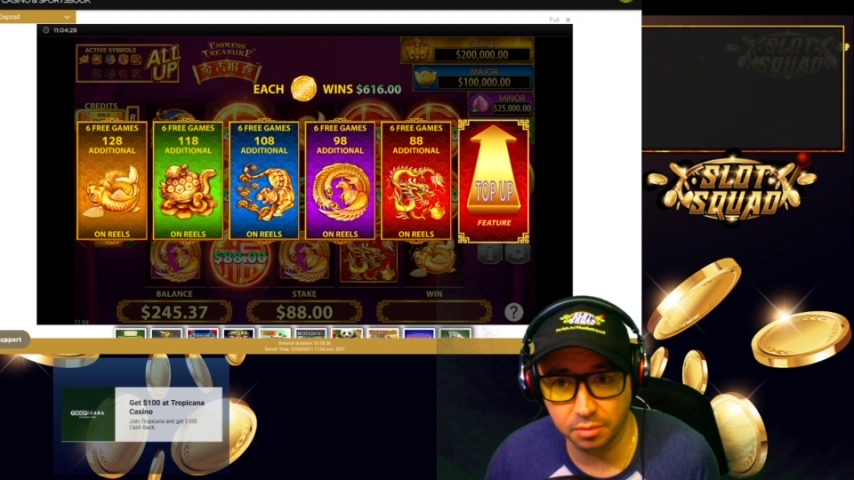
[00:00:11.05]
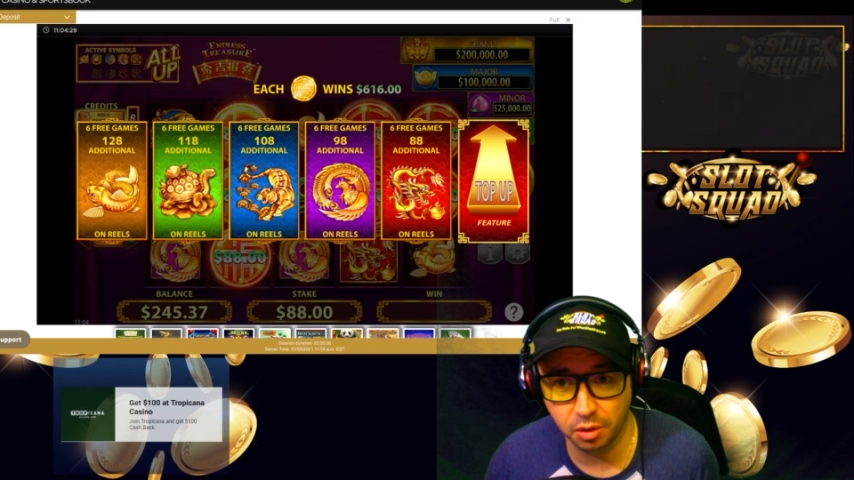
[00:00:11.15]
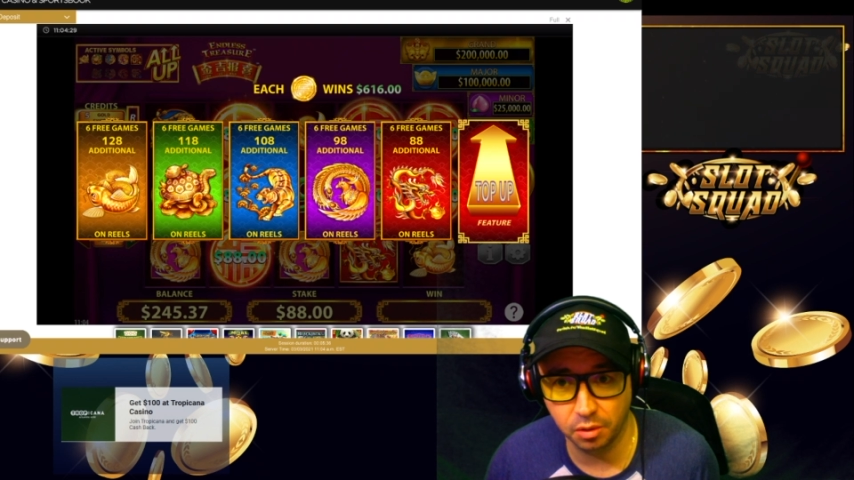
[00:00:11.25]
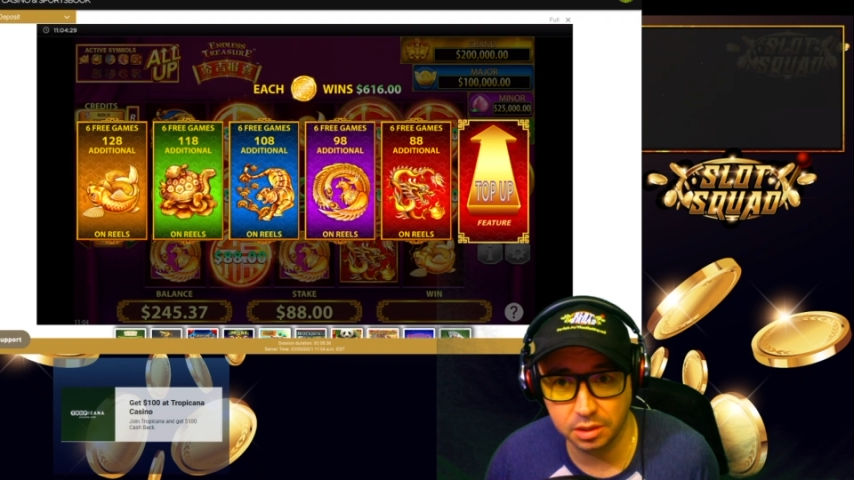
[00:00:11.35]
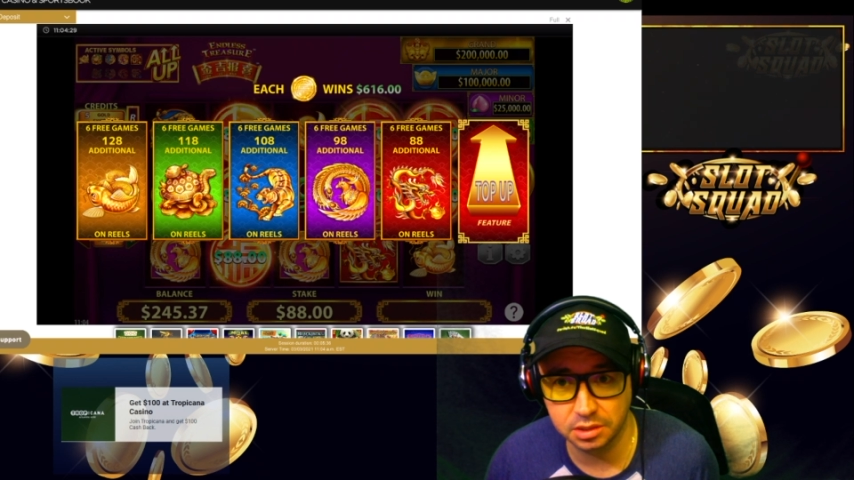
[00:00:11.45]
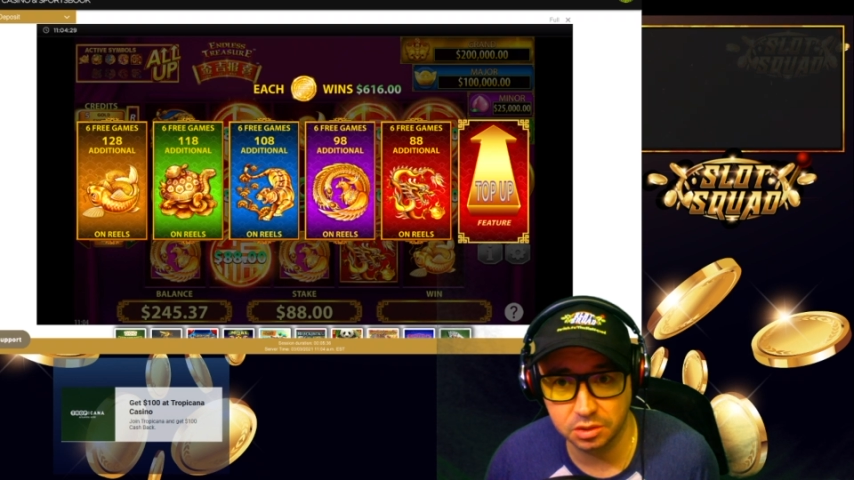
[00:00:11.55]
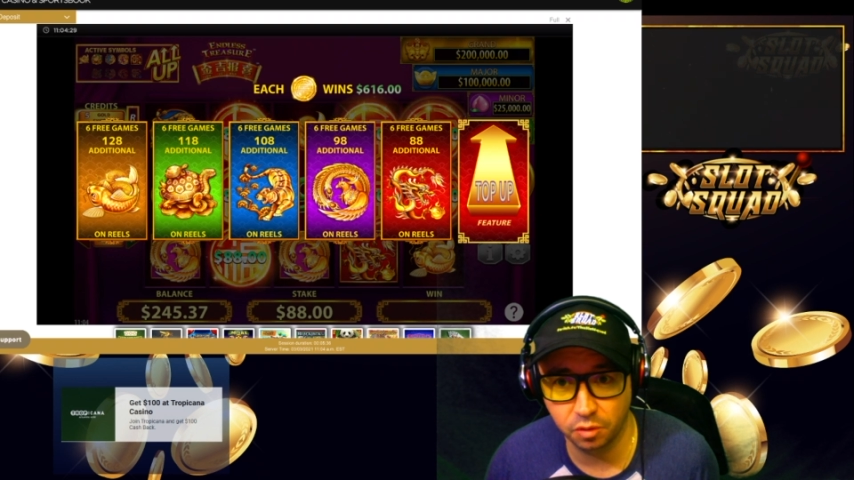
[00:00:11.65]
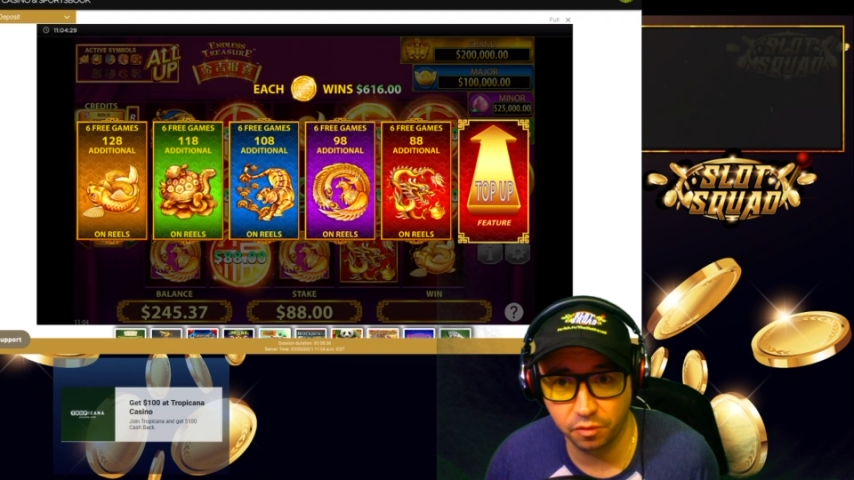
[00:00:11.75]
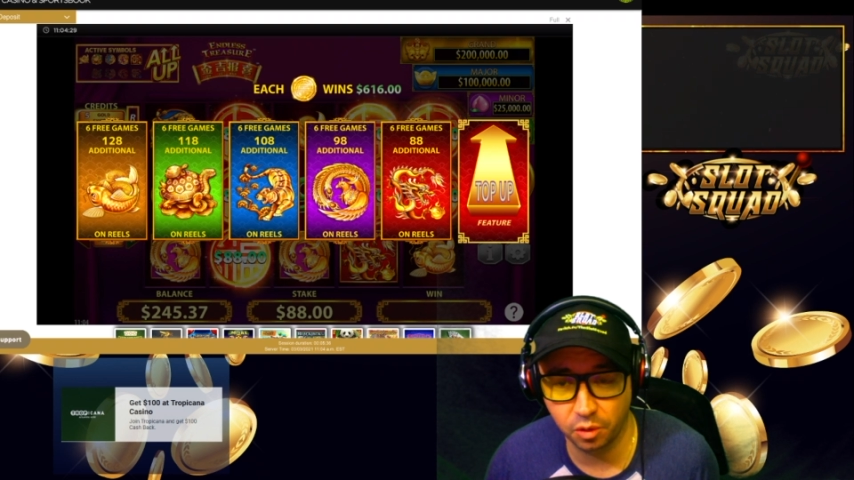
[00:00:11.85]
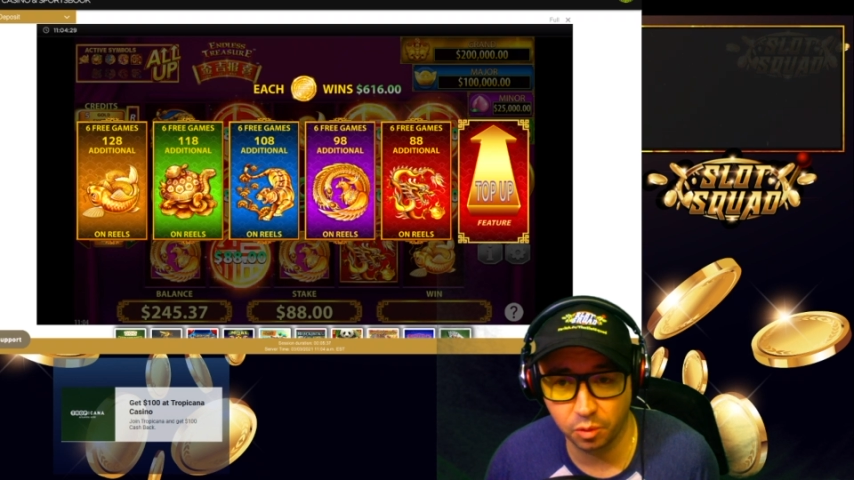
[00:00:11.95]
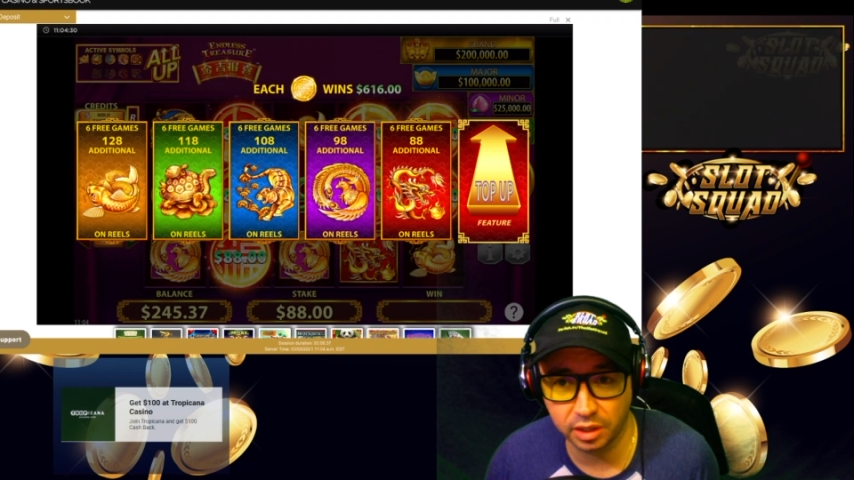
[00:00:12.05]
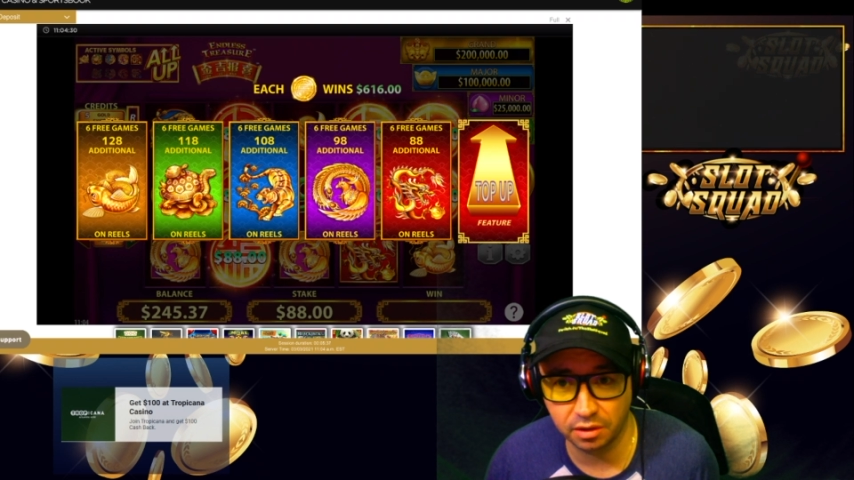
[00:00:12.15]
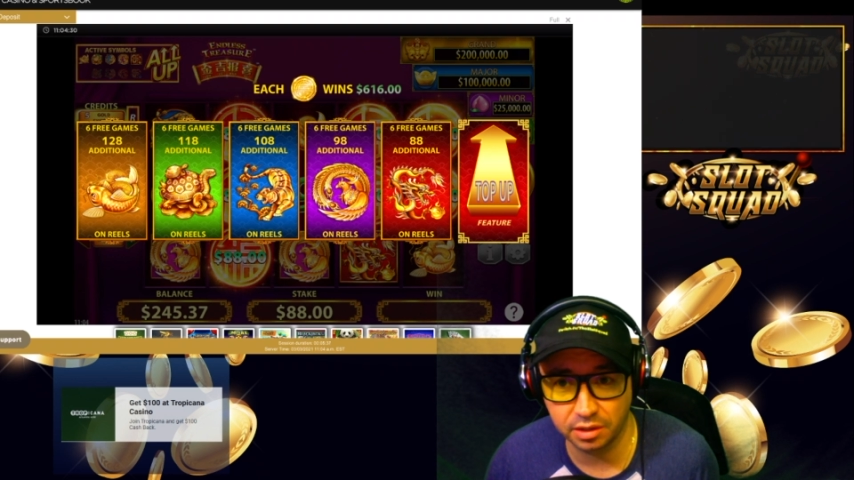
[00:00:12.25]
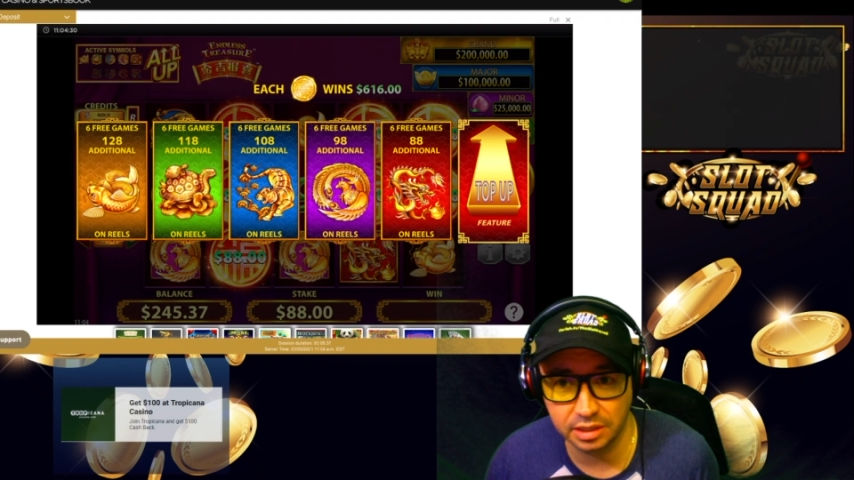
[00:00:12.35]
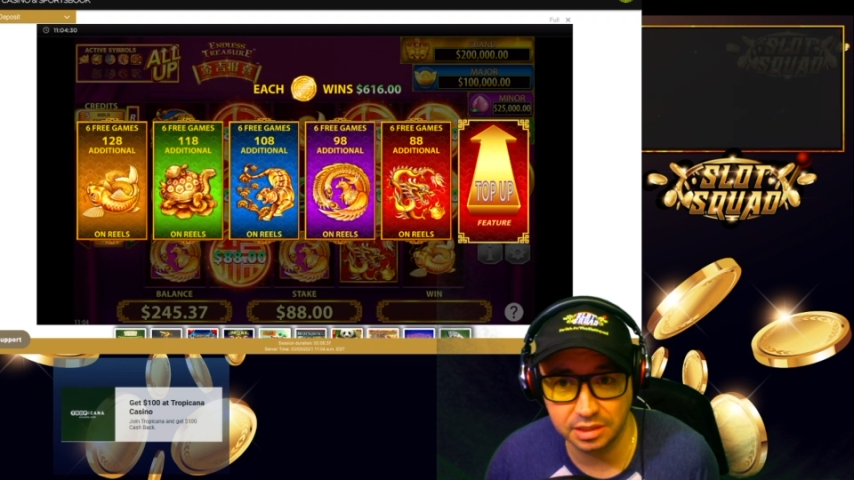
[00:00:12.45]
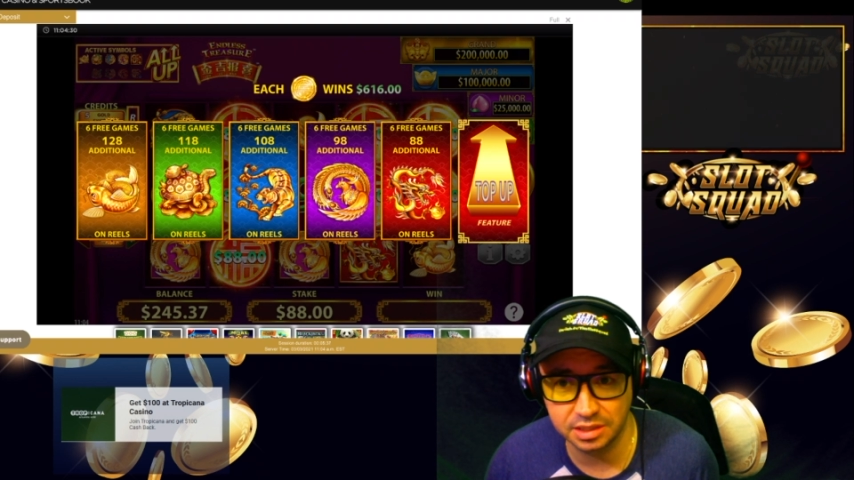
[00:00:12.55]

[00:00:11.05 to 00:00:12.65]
The bonus, so far we're guaranteed